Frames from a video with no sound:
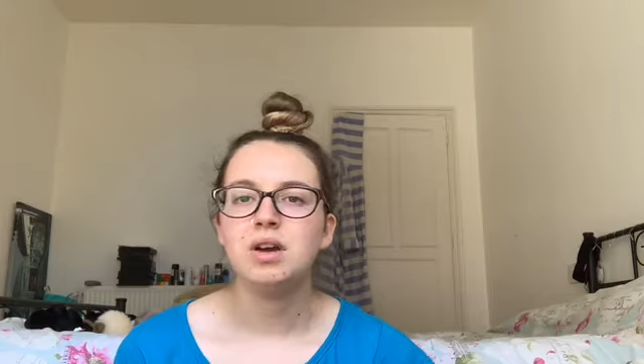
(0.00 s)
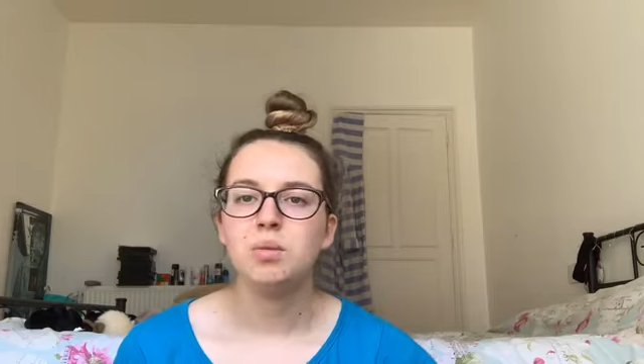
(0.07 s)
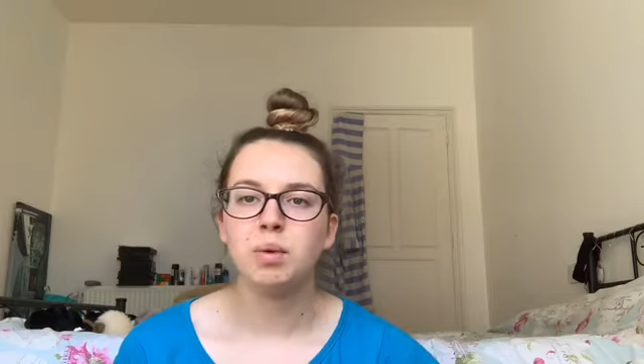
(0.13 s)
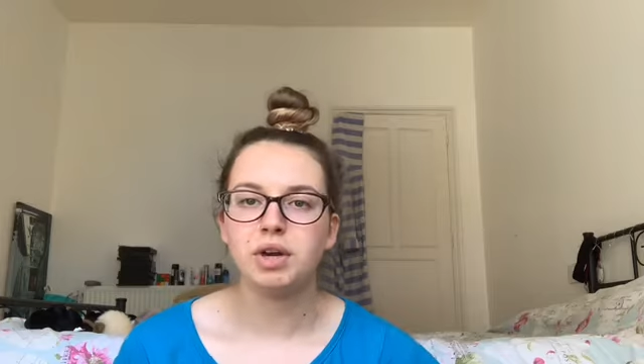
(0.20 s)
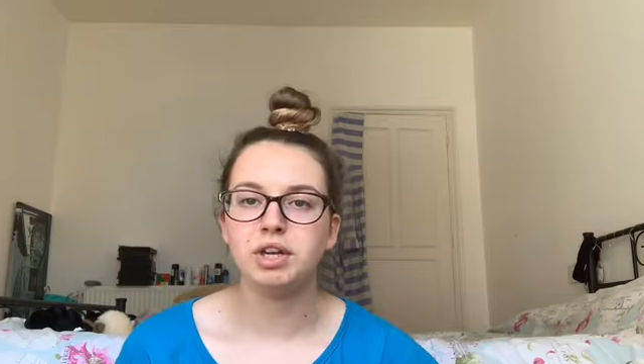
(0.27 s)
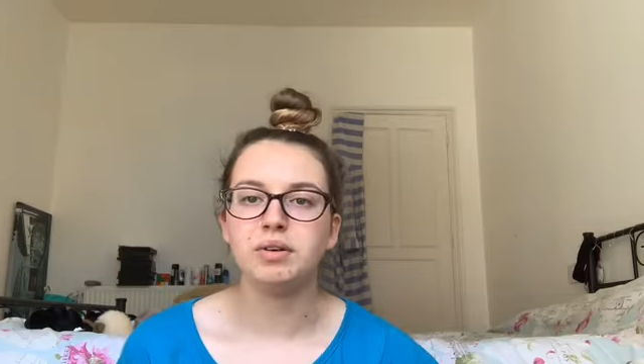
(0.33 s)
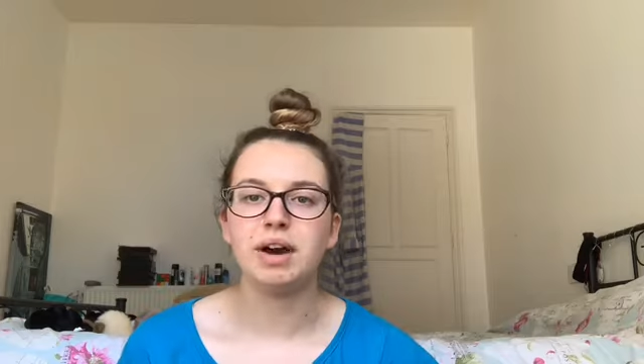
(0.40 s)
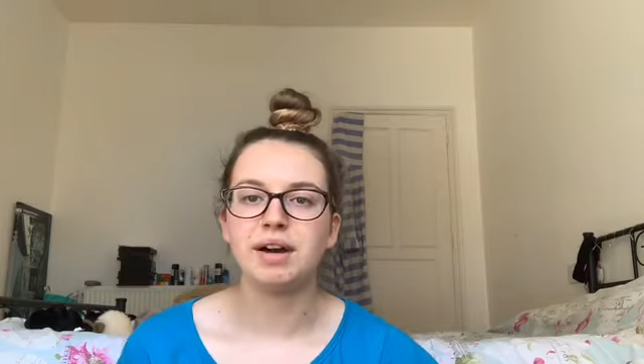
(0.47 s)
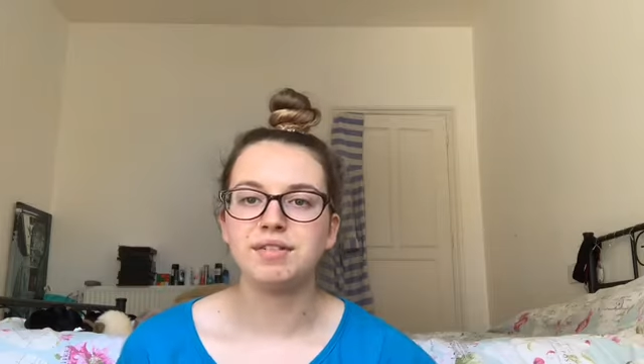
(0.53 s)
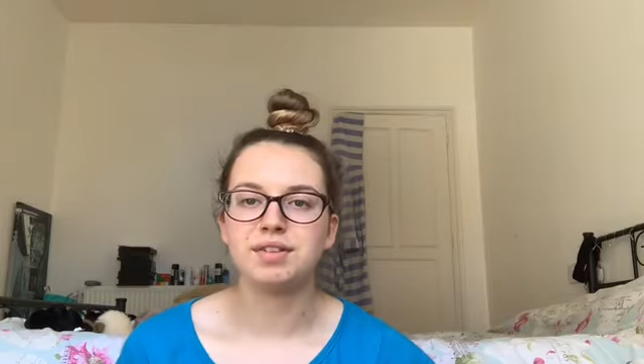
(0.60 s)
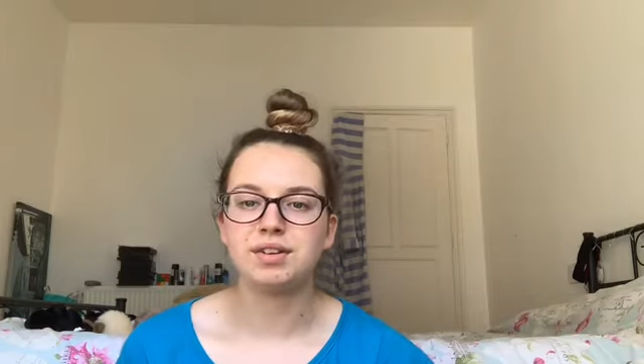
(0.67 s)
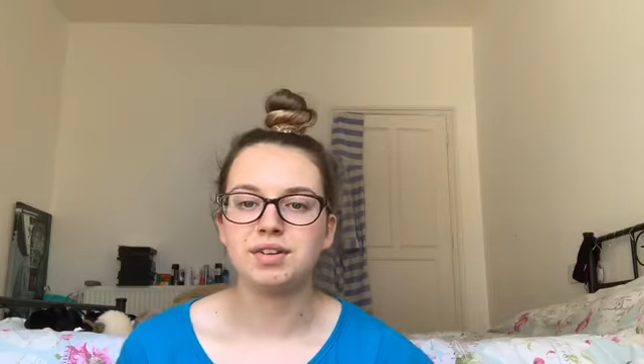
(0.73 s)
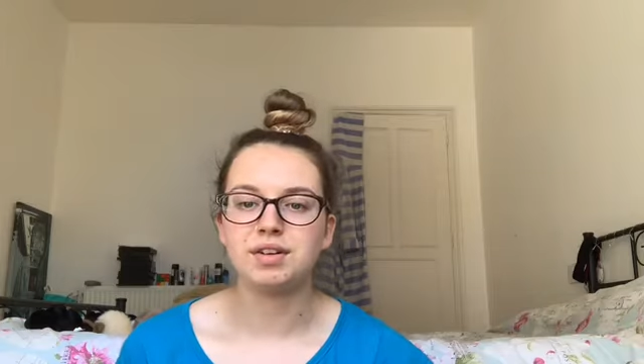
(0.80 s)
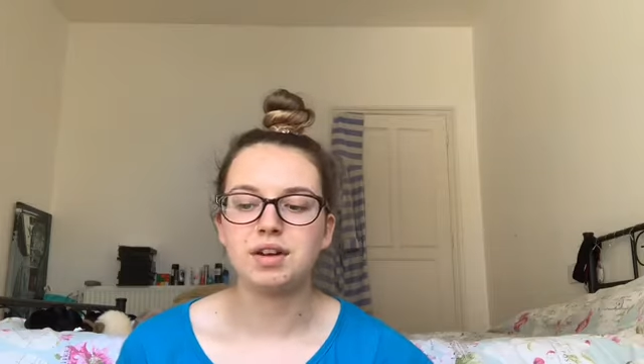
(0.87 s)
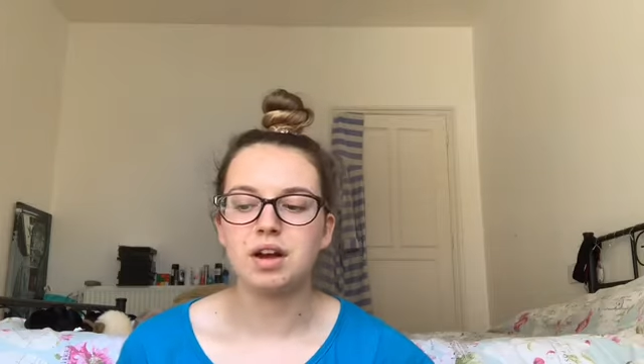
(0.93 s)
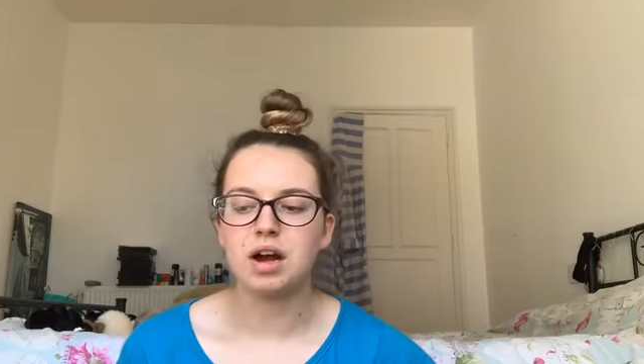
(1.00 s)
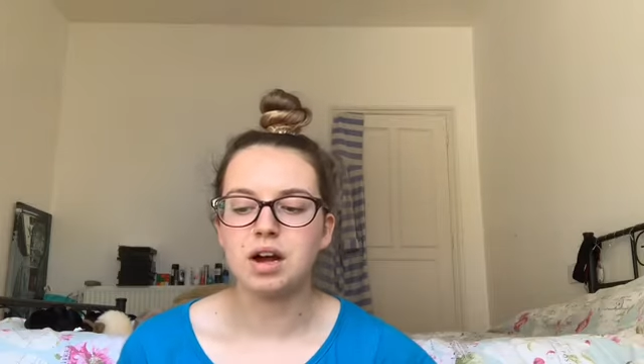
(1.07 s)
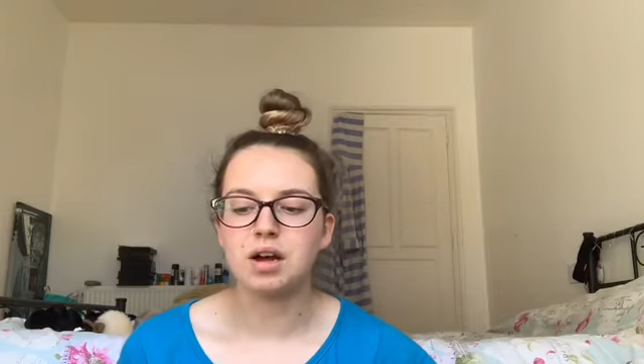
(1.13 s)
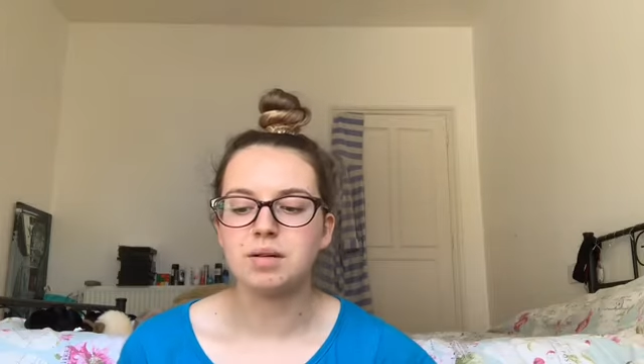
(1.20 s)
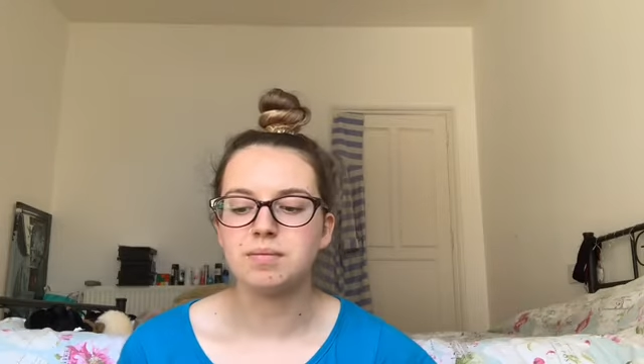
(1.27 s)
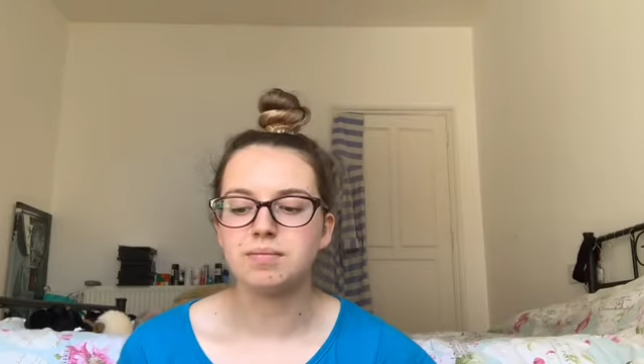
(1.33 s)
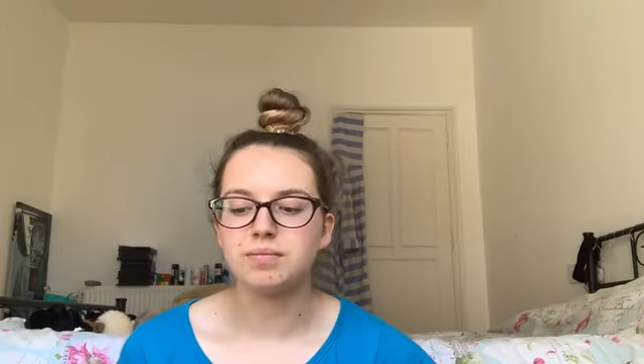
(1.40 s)
when you haven't.
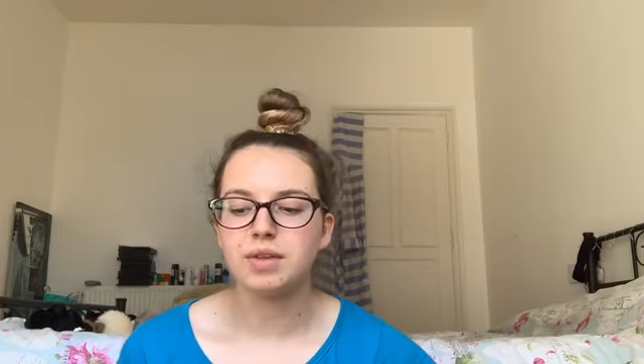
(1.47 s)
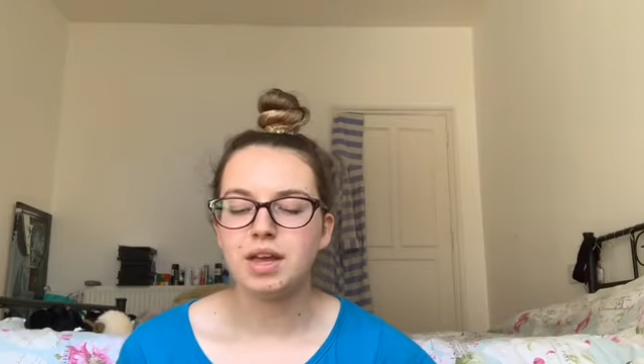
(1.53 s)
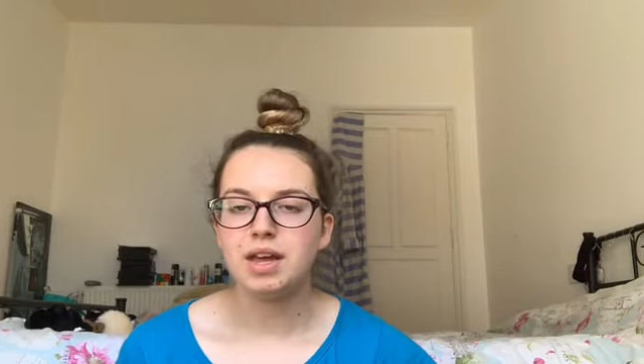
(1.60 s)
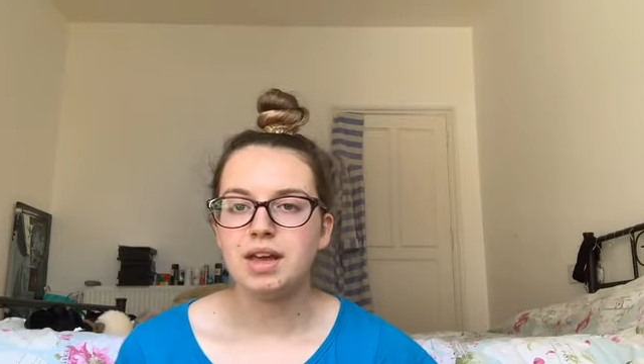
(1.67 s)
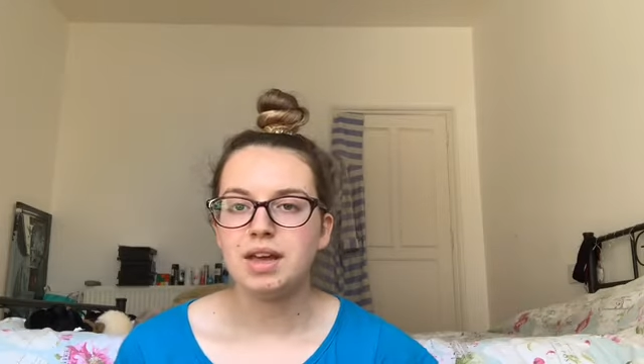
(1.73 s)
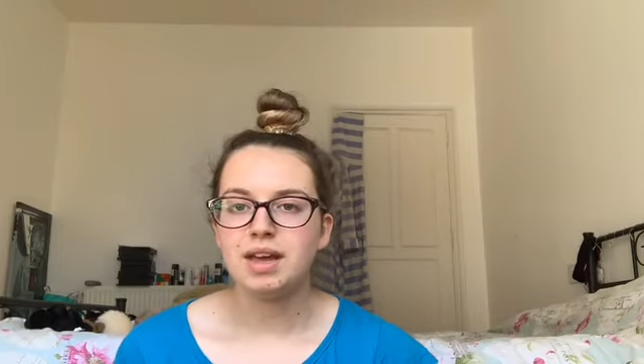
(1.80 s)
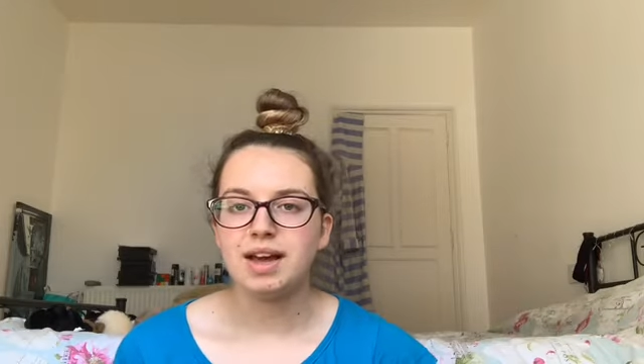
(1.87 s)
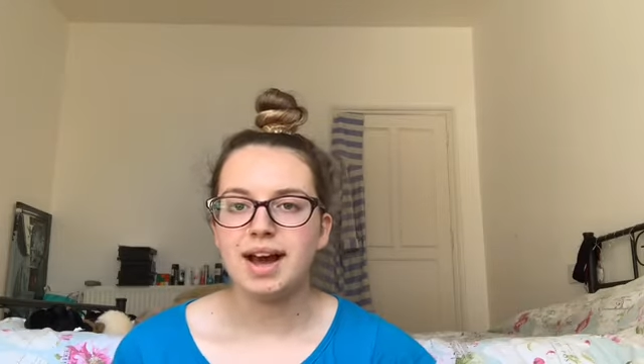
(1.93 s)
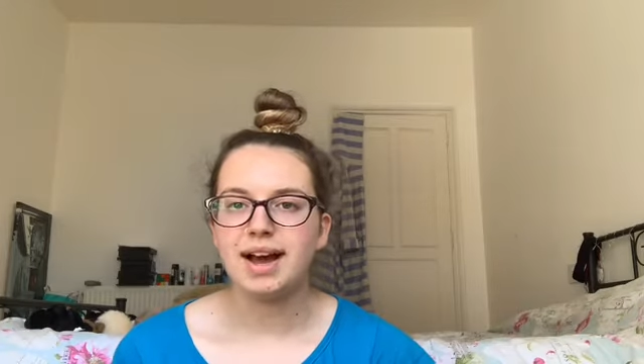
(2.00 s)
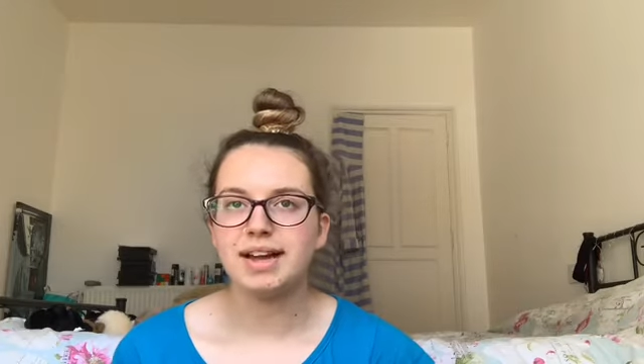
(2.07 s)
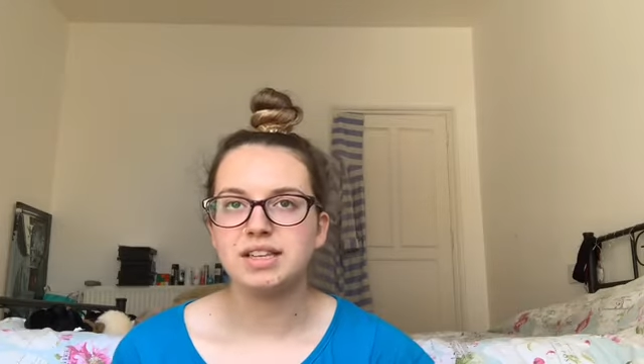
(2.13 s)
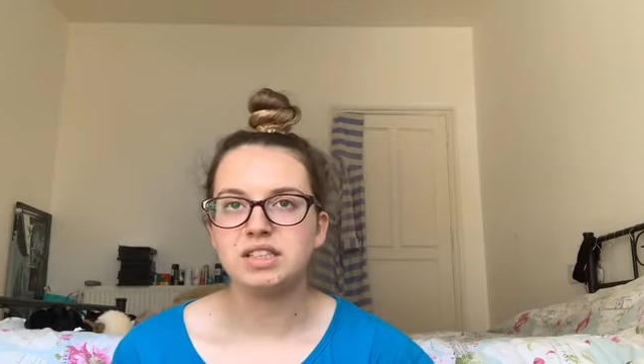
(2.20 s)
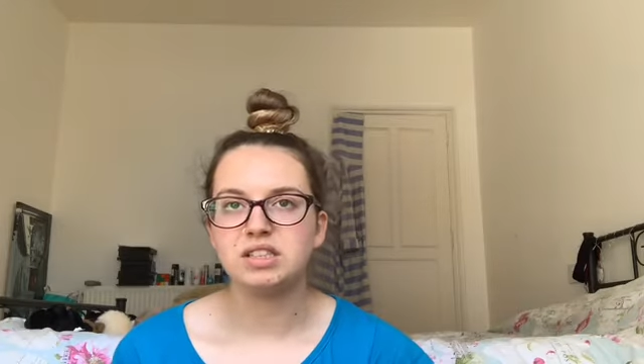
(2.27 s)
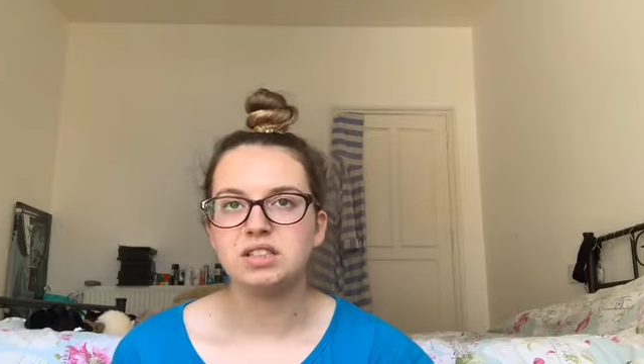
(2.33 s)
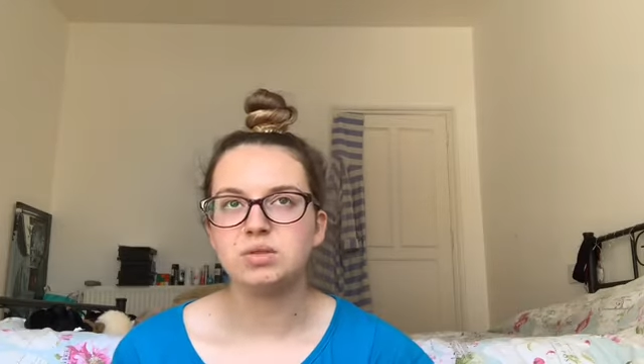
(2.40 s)
And